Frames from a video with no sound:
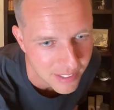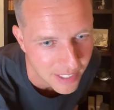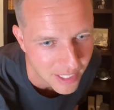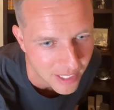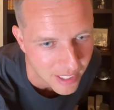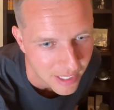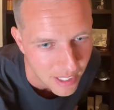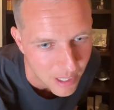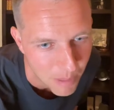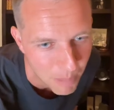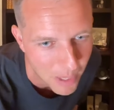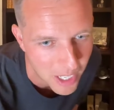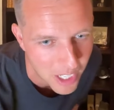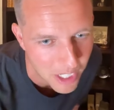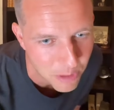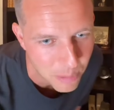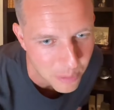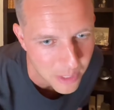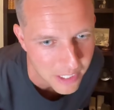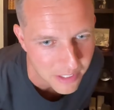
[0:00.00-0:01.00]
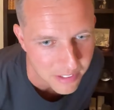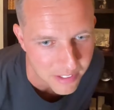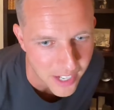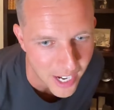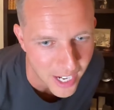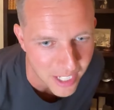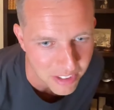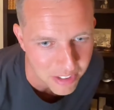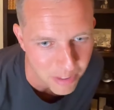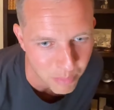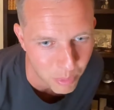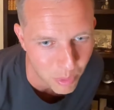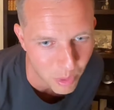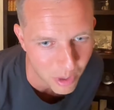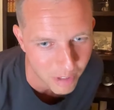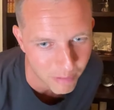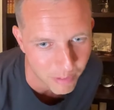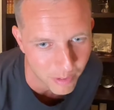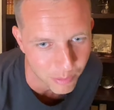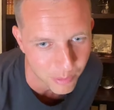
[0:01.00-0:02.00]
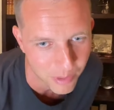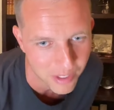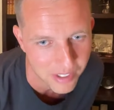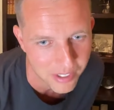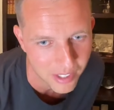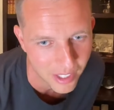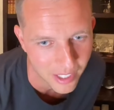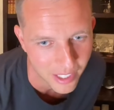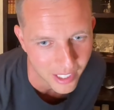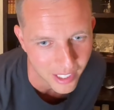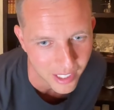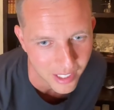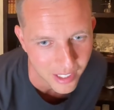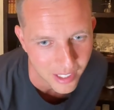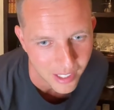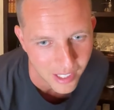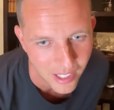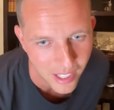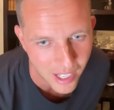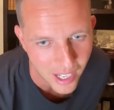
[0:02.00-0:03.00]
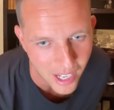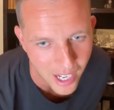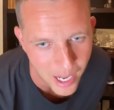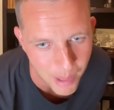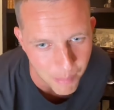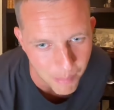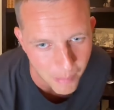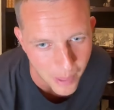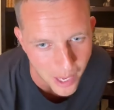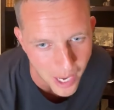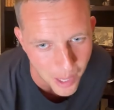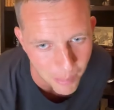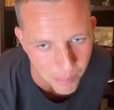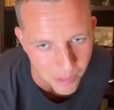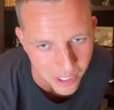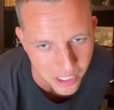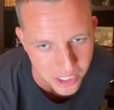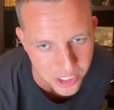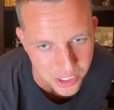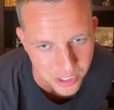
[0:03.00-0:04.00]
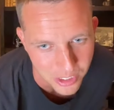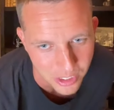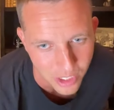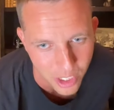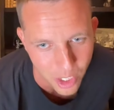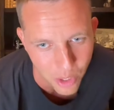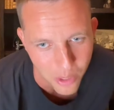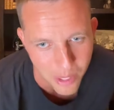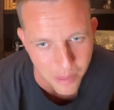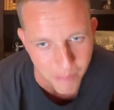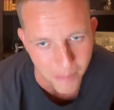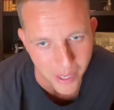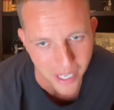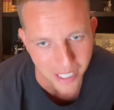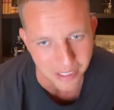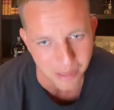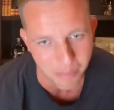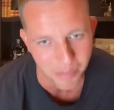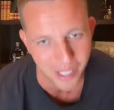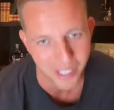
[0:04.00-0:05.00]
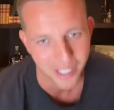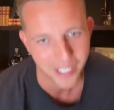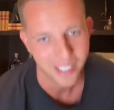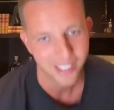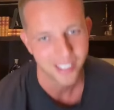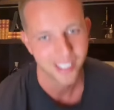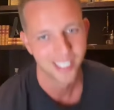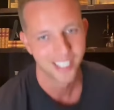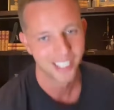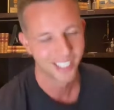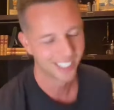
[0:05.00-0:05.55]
see. My husband is not supportive of reselling. I'm high production, low impact about it.